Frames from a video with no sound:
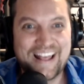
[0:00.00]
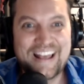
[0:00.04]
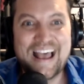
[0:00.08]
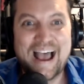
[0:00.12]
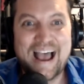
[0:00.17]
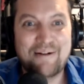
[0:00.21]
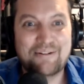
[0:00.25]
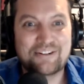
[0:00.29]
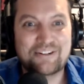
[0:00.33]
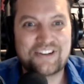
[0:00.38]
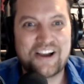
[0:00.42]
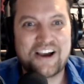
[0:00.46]

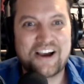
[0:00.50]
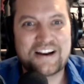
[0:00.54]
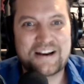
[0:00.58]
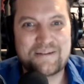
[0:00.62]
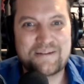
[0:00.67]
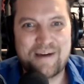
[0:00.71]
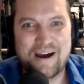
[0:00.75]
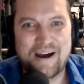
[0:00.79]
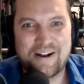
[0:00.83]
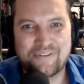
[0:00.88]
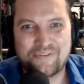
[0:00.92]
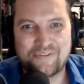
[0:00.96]
I'm just talking
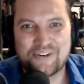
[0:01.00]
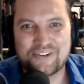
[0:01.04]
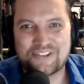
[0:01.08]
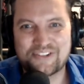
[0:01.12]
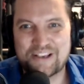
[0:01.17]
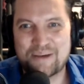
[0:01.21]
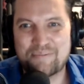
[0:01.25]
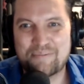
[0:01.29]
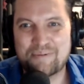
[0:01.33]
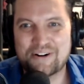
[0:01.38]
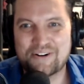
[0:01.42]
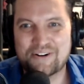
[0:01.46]
about if you're
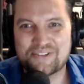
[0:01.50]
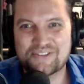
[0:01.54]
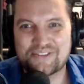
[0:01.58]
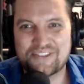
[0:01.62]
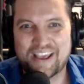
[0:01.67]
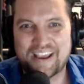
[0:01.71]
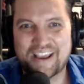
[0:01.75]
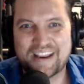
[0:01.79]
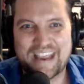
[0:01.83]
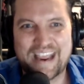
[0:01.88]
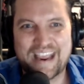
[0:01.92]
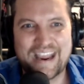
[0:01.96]
somebody who's
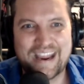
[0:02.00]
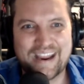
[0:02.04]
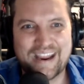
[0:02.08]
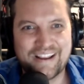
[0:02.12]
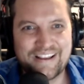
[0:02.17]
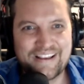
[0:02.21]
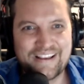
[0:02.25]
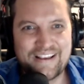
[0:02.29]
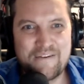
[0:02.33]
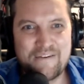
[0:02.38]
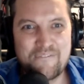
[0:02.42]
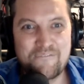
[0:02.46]
like a
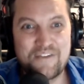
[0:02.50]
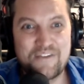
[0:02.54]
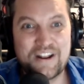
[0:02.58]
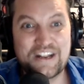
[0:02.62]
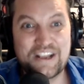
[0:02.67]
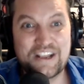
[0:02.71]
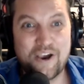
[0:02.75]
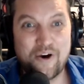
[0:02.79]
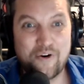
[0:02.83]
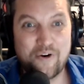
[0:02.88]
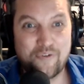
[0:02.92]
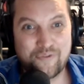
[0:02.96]

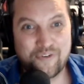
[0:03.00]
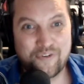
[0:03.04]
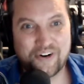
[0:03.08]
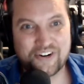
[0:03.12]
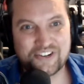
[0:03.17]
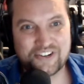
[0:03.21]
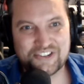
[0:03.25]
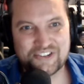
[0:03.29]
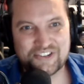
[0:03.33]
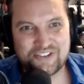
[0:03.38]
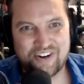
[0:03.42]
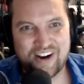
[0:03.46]
video
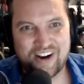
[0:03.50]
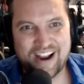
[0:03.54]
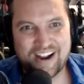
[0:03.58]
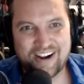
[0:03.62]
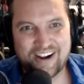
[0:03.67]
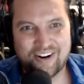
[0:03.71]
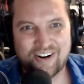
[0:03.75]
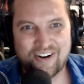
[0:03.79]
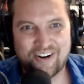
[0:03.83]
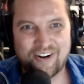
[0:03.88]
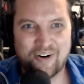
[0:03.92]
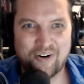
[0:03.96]
first
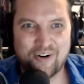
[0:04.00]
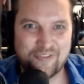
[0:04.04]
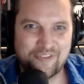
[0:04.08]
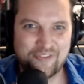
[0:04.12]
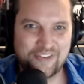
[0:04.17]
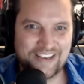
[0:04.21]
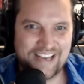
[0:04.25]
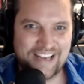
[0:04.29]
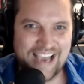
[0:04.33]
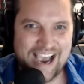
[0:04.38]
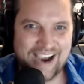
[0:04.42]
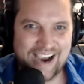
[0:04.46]
creator or a
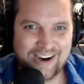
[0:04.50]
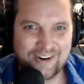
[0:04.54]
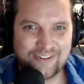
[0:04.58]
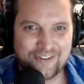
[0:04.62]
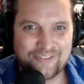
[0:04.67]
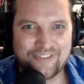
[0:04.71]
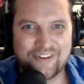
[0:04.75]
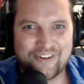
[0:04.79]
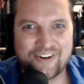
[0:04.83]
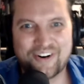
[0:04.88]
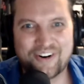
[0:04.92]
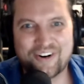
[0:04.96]

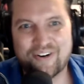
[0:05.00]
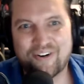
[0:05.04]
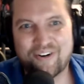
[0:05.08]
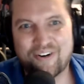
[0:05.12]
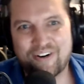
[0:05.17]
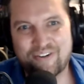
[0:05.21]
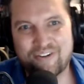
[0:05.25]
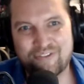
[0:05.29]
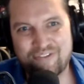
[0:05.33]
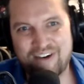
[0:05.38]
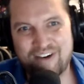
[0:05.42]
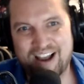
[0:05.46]
photographer or
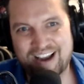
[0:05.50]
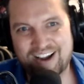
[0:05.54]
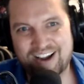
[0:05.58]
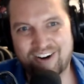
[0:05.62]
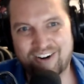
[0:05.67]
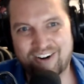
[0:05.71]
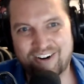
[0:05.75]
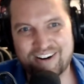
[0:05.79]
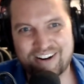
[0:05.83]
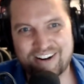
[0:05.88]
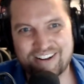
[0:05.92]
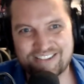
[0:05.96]
a fine
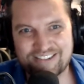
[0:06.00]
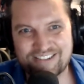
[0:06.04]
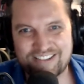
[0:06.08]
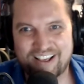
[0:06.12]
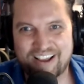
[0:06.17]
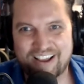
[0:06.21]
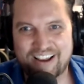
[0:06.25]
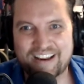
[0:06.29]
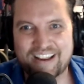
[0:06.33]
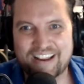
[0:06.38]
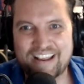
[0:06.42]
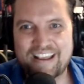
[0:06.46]
artist,
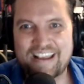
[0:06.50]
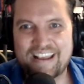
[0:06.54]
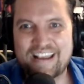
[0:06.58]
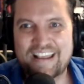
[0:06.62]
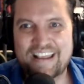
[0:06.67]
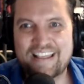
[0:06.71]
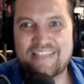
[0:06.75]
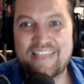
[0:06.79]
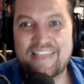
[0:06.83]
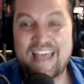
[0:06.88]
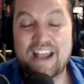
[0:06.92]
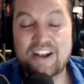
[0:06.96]
like
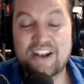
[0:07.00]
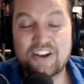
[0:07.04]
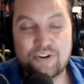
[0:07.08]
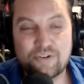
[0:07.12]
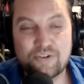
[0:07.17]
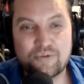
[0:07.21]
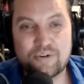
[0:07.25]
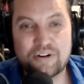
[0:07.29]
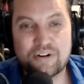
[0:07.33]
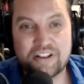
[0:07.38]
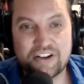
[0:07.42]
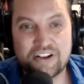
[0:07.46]
then you
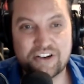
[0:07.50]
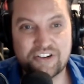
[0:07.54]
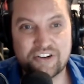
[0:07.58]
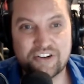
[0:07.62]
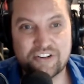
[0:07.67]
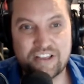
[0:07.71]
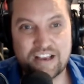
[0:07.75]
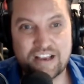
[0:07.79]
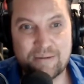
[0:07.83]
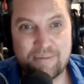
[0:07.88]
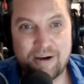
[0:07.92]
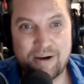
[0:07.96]
really should
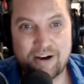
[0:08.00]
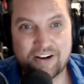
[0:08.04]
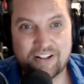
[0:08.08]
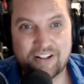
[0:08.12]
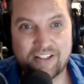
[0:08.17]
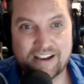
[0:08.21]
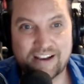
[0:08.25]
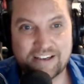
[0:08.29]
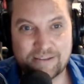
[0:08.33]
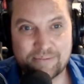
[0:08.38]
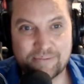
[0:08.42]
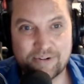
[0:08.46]
think about
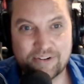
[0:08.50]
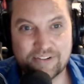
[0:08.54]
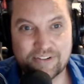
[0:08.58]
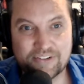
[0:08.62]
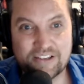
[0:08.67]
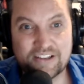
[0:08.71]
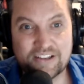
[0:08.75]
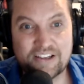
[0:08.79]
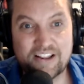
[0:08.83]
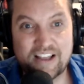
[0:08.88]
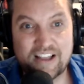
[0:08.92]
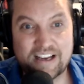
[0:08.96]
collectibles.
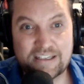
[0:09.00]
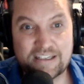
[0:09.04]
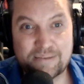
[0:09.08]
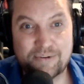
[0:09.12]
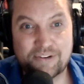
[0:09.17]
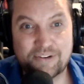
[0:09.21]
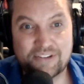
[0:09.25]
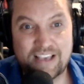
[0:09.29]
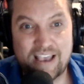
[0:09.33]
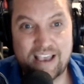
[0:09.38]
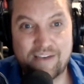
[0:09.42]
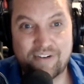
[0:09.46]
And
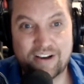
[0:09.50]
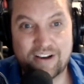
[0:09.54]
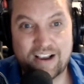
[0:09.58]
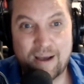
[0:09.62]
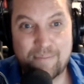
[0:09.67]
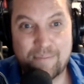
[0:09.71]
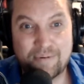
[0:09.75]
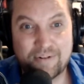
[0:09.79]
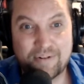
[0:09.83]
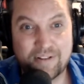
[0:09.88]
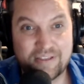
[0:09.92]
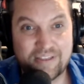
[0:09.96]
collectibles have a
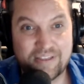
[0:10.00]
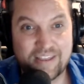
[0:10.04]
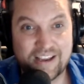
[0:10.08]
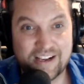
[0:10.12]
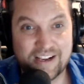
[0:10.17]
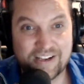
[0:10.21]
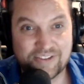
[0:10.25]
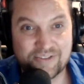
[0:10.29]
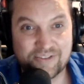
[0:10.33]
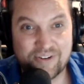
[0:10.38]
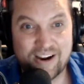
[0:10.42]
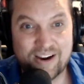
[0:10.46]
couple of
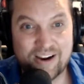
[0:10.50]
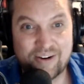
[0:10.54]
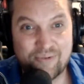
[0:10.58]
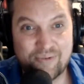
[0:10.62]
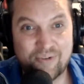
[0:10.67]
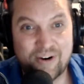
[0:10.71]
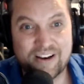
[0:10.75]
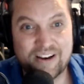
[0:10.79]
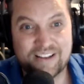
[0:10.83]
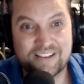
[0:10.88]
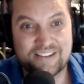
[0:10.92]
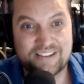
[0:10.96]
things, right?
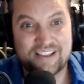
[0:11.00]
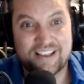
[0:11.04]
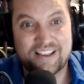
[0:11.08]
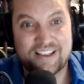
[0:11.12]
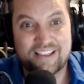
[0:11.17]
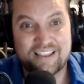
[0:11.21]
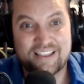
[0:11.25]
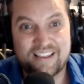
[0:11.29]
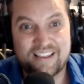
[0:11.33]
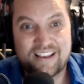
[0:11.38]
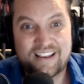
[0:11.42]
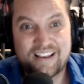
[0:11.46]
One is that
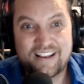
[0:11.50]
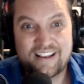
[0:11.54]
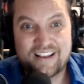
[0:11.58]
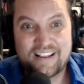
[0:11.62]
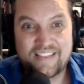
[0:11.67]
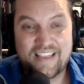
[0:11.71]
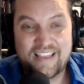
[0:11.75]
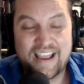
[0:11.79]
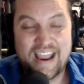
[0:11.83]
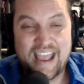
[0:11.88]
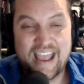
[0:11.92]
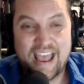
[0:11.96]

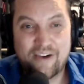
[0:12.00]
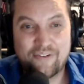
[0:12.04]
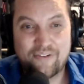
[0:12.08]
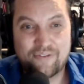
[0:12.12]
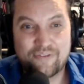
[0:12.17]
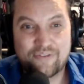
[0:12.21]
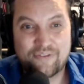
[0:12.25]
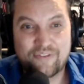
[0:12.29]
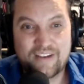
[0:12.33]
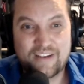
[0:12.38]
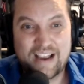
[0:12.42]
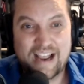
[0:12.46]
they
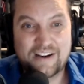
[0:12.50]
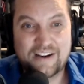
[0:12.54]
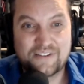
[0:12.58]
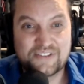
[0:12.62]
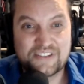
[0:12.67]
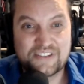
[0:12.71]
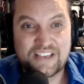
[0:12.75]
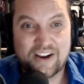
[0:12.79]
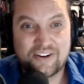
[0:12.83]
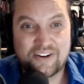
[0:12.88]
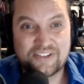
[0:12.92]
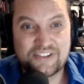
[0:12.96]
have kind of
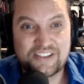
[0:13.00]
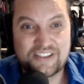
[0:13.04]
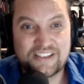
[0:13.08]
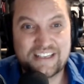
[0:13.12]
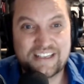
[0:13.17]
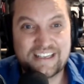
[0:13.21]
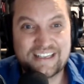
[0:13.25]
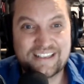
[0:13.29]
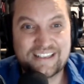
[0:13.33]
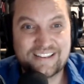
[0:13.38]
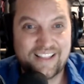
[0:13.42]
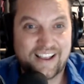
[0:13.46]

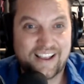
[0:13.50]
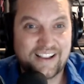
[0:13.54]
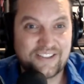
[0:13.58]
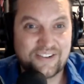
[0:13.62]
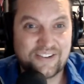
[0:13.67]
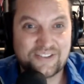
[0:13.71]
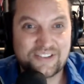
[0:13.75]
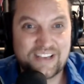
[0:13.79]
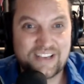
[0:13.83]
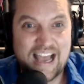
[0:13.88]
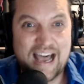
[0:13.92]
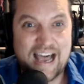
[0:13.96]
scarcity, like
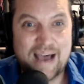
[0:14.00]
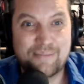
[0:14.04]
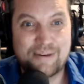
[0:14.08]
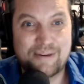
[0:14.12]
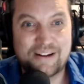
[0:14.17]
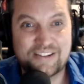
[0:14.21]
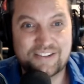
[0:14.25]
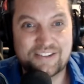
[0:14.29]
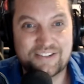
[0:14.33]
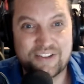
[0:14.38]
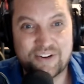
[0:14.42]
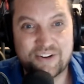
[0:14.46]
there's
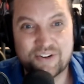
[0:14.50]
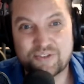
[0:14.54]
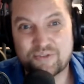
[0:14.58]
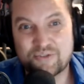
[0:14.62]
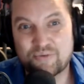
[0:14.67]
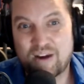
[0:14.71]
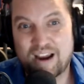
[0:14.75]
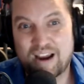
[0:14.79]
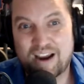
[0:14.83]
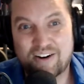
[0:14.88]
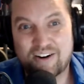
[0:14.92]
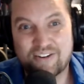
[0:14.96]
commons, there's
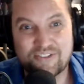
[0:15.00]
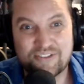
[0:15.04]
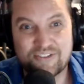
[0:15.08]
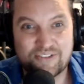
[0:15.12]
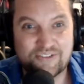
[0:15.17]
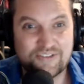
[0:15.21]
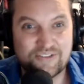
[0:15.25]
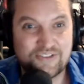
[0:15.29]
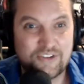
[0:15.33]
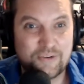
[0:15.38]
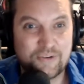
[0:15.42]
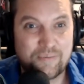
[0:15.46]
rares,
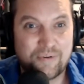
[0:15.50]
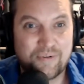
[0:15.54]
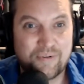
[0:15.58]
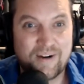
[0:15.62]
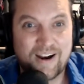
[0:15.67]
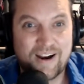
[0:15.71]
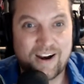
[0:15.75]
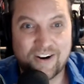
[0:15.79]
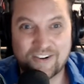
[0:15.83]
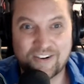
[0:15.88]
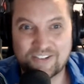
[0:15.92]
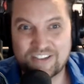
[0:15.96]
there's super
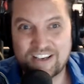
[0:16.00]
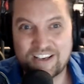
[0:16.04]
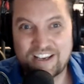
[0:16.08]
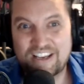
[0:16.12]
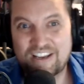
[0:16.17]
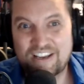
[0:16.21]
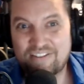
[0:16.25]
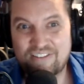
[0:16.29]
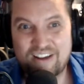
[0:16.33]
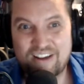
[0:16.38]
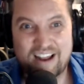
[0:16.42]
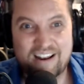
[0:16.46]
rares.
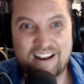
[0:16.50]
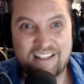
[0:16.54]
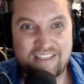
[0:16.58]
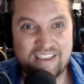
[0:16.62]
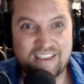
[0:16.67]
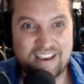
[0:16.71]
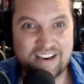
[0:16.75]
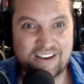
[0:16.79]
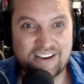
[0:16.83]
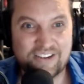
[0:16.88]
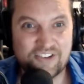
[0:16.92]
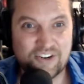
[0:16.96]
You've got to
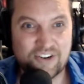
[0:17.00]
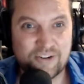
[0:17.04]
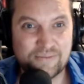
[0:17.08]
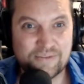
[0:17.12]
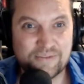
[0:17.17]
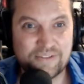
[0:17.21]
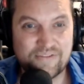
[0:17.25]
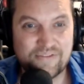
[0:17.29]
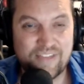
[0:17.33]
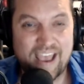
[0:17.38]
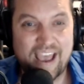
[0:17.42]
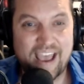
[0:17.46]
think in terms
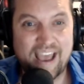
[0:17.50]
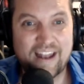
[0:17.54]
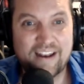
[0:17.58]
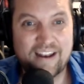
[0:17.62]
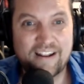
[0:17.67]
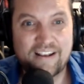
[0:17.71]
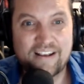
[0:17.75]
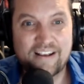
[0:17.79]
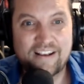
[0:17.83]
of that.